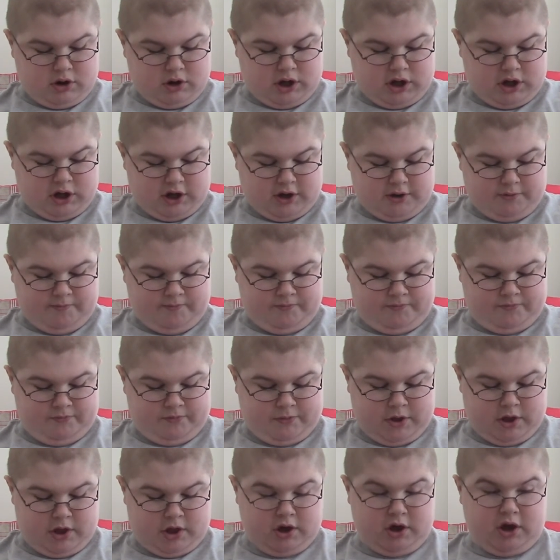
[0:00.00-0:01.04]
and
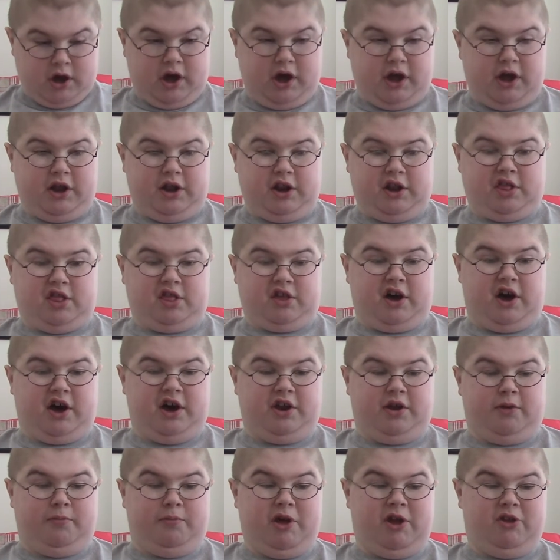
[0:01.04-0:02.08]
it's
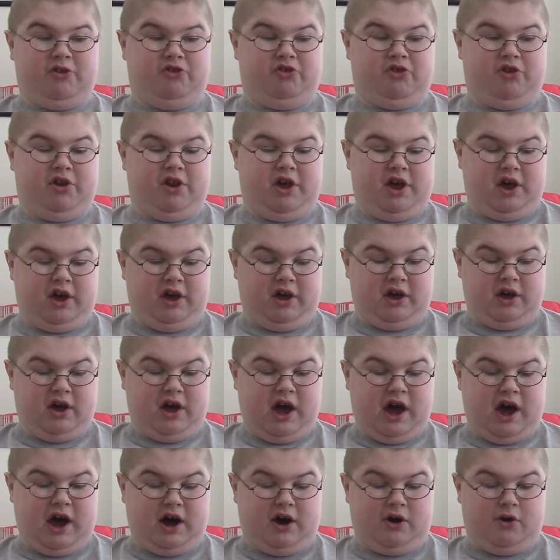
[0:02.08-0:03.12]
kind of mentioning
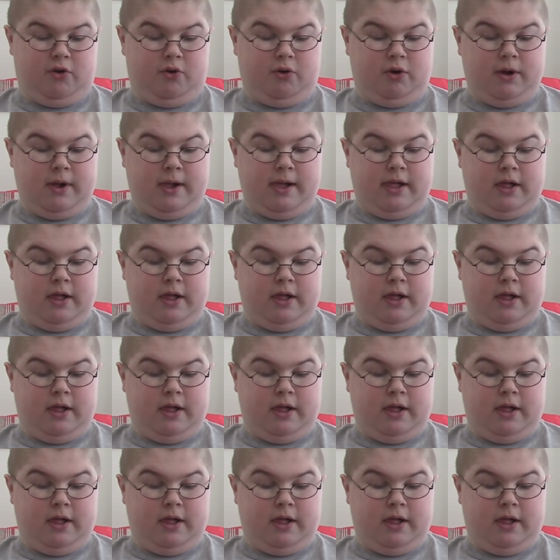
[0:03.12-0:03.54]
how